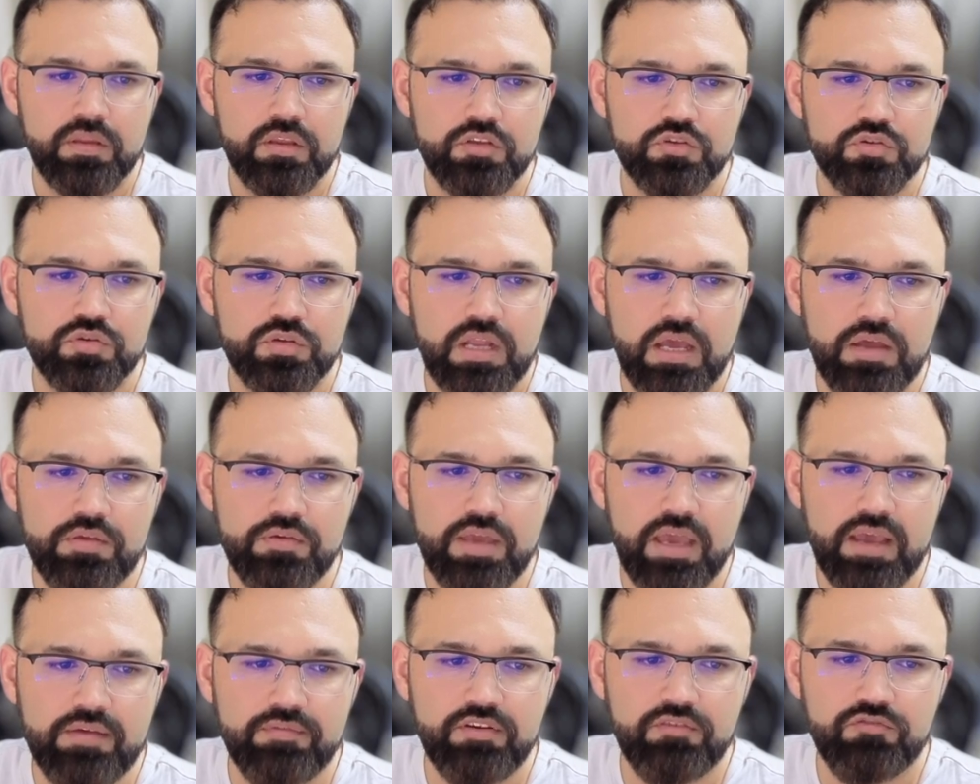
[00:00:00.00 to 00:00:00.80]
So now you
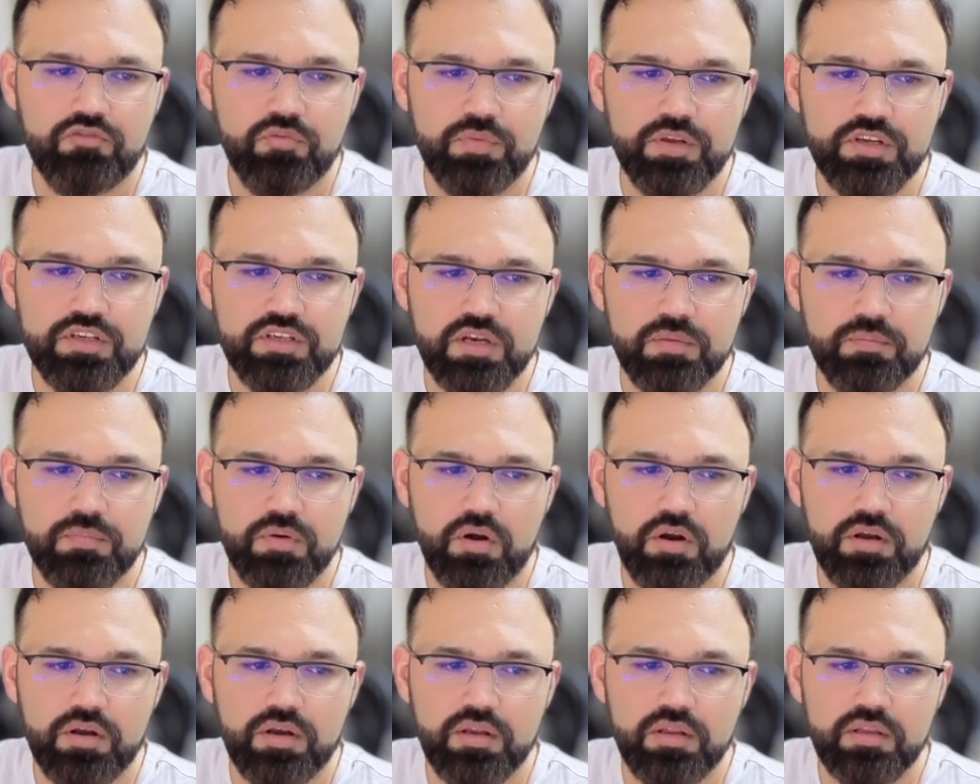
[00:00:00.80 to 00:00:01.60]
have information
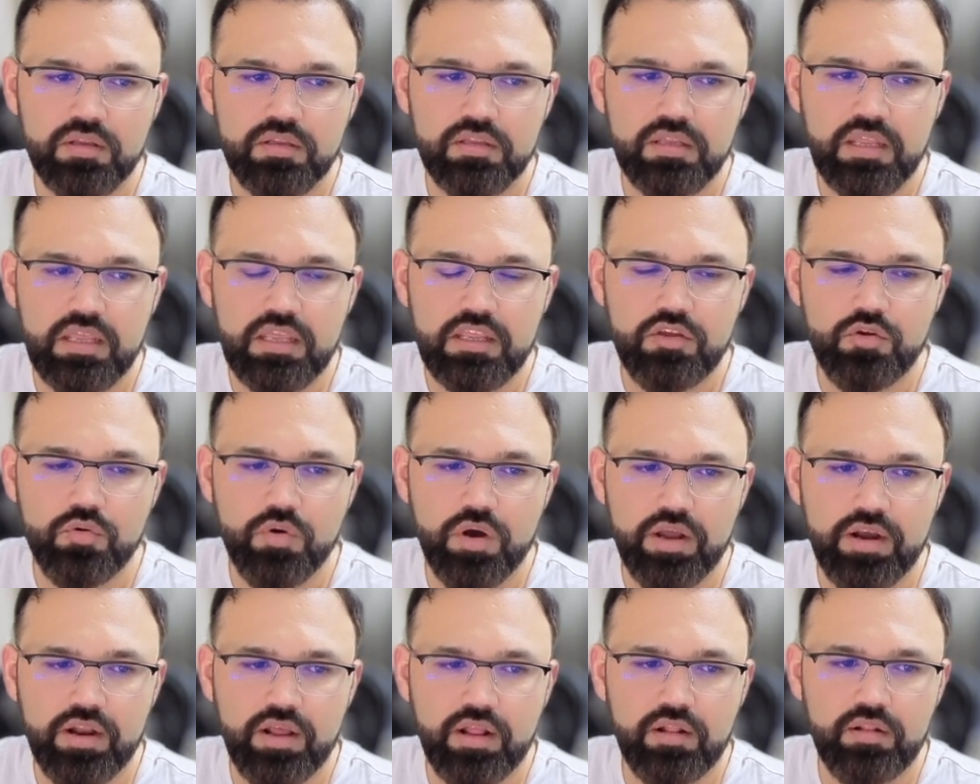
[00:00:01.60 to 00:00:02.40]
about the
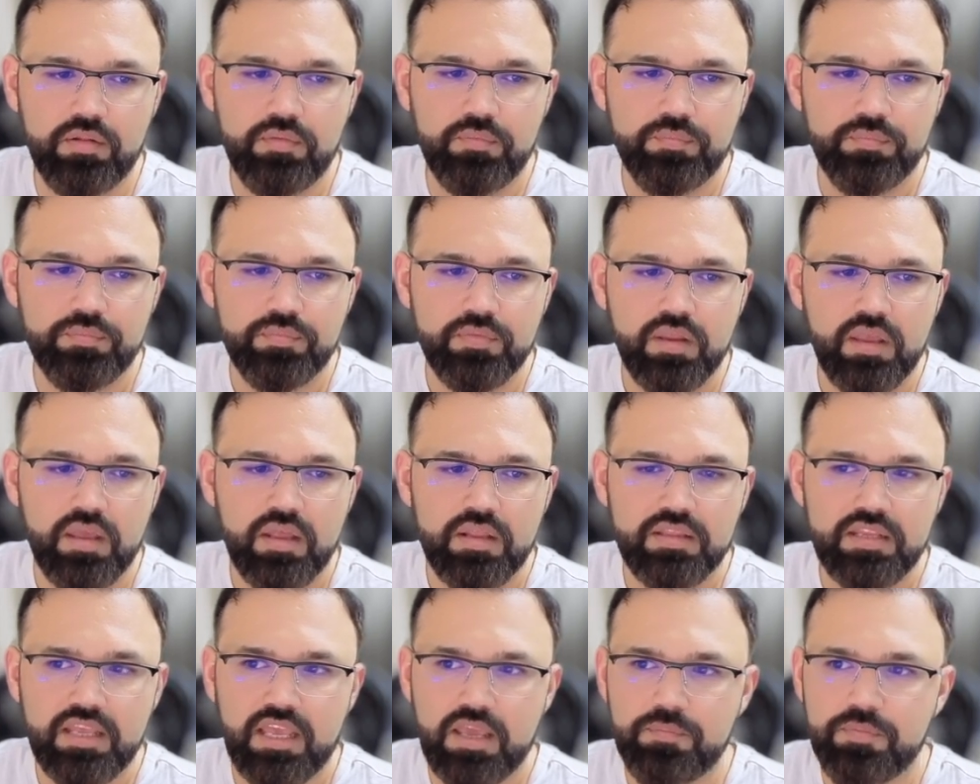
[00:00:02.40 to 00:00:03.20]
URL,
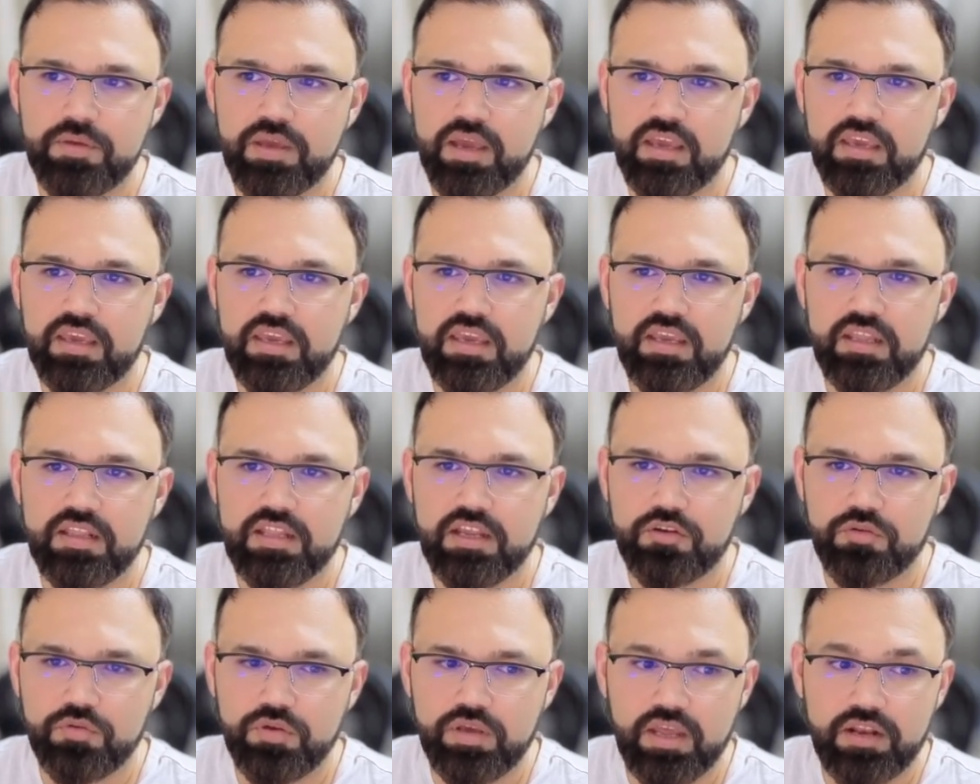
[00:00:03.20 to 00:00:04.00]
the API key
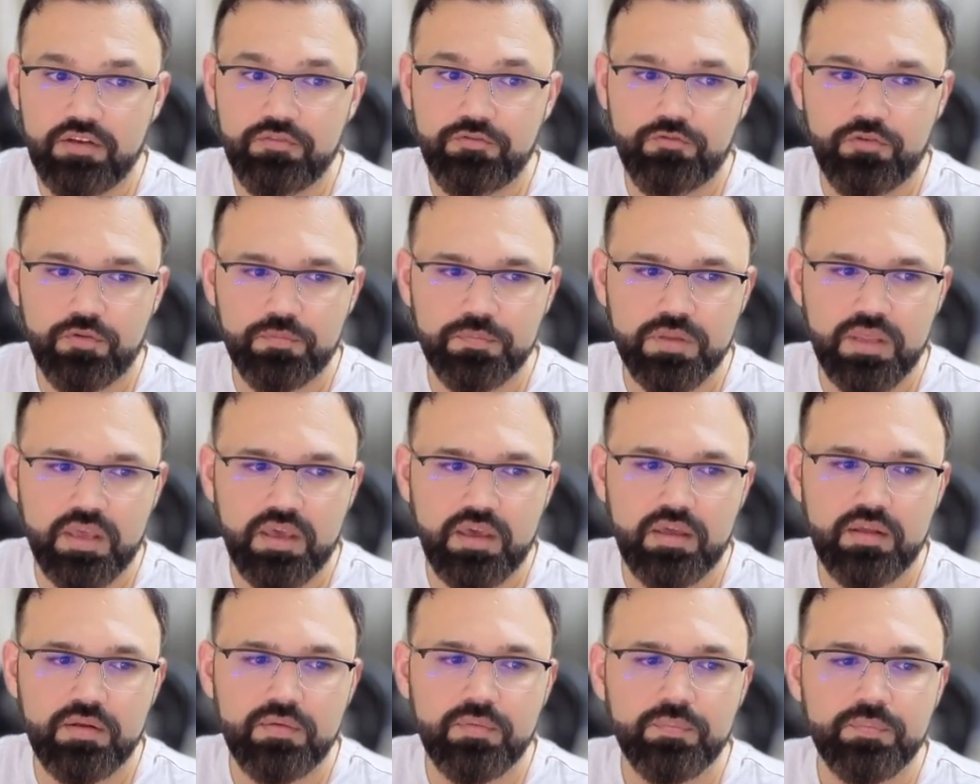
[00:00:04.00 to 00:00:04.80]
that you get from
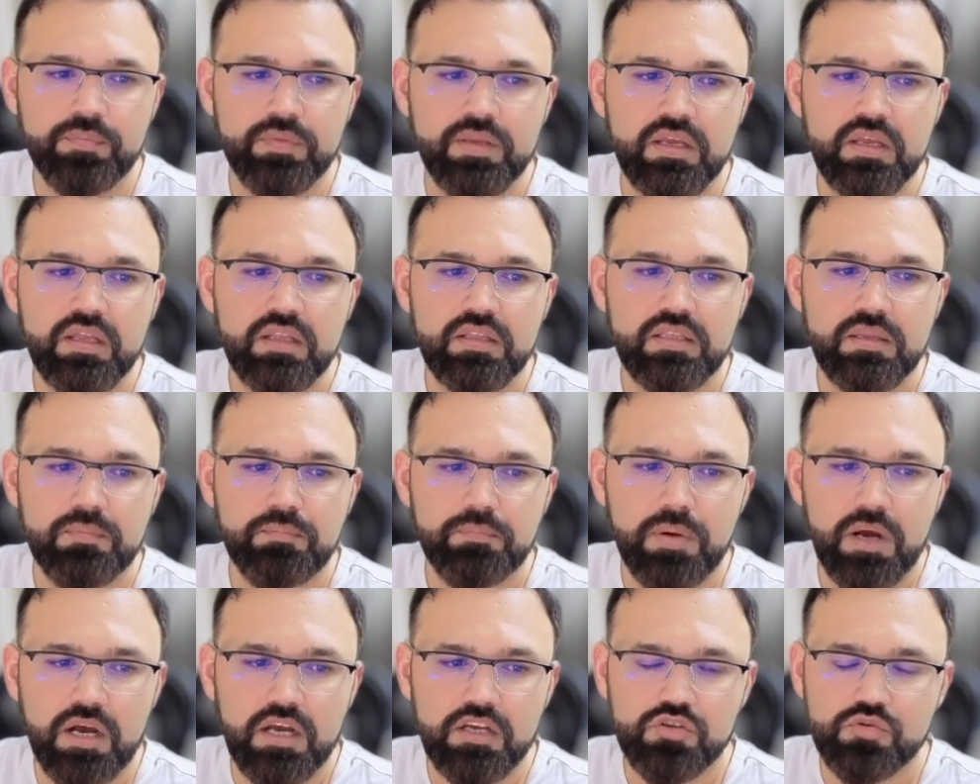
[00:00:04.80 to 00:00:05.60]
there, the
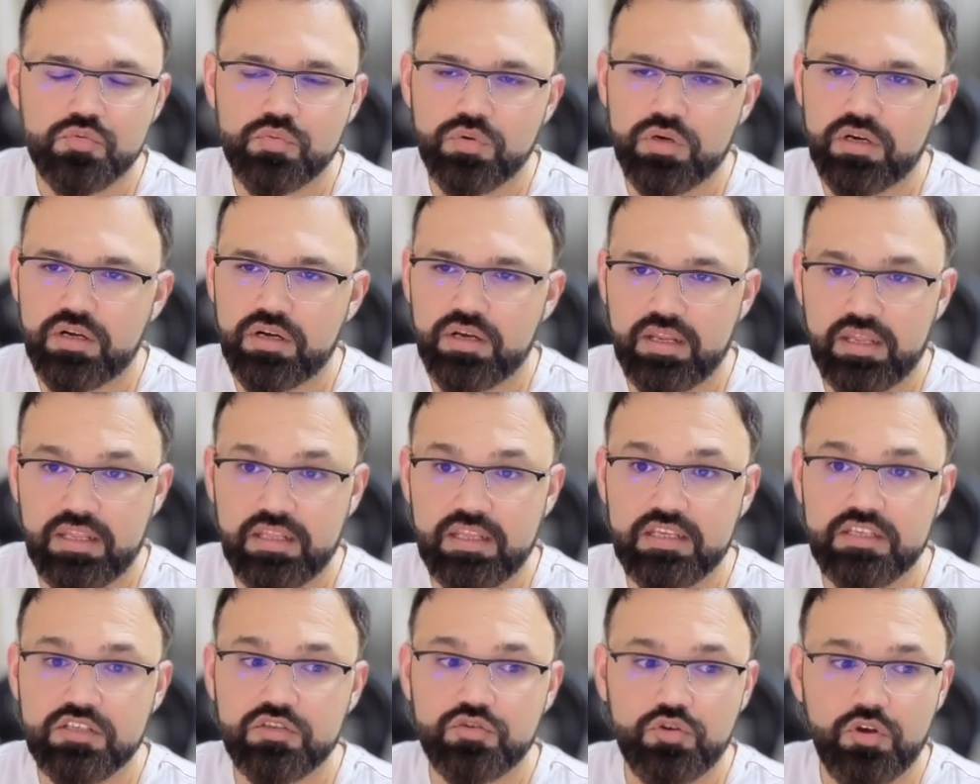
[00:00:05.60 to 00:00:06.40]
password.
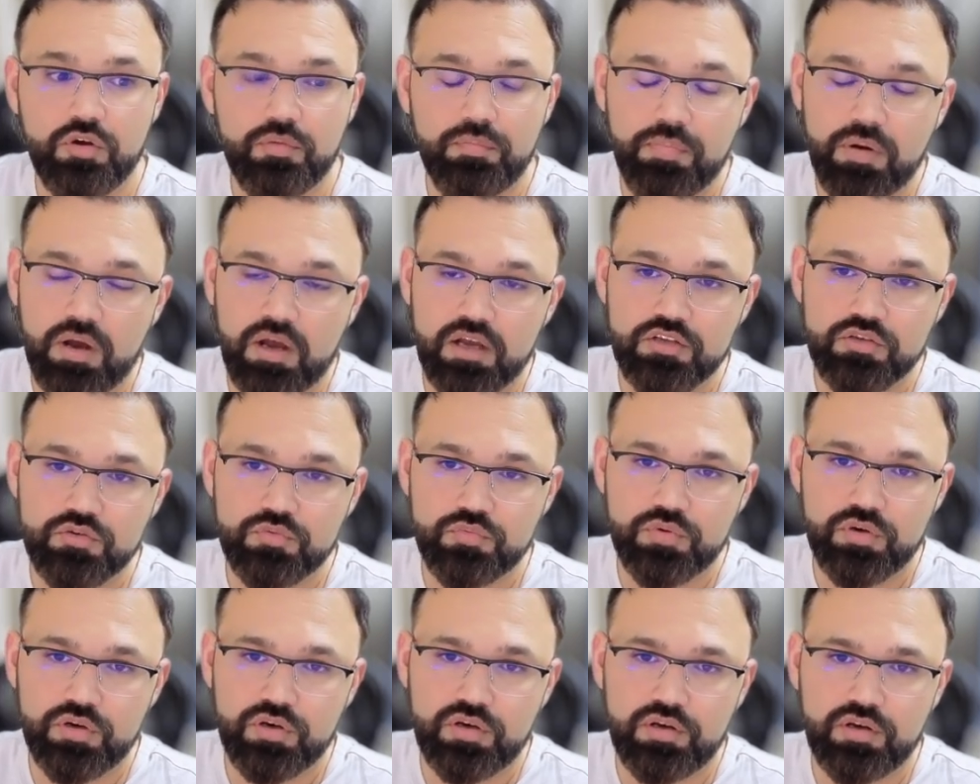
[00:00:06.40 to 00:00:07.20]
This is your
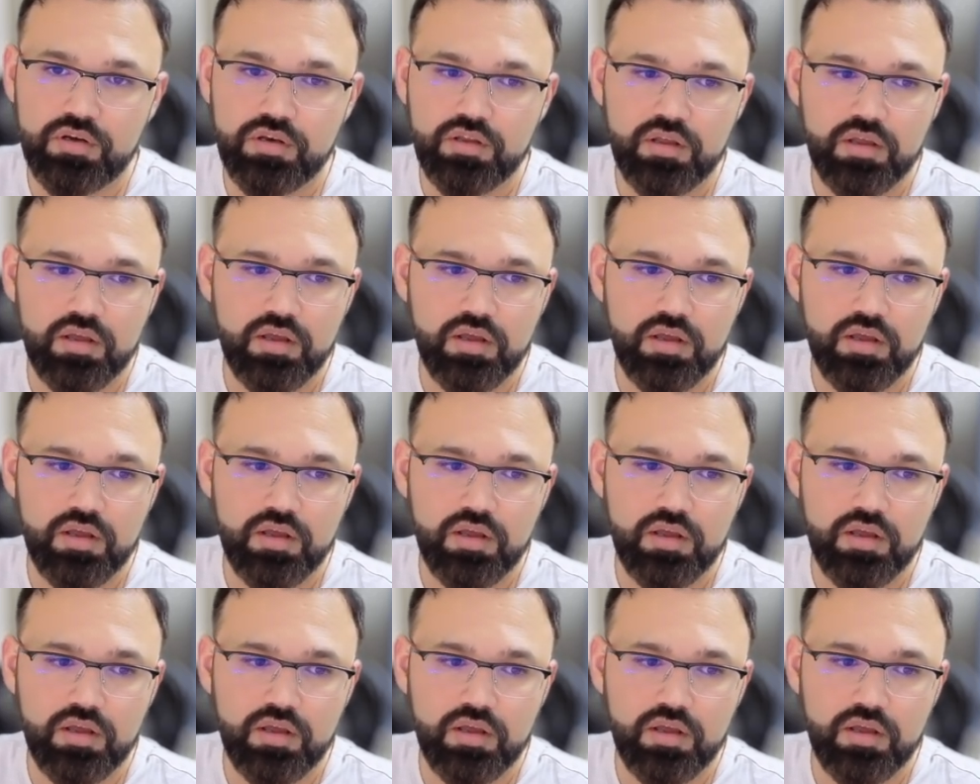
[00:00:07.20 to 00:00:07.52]
password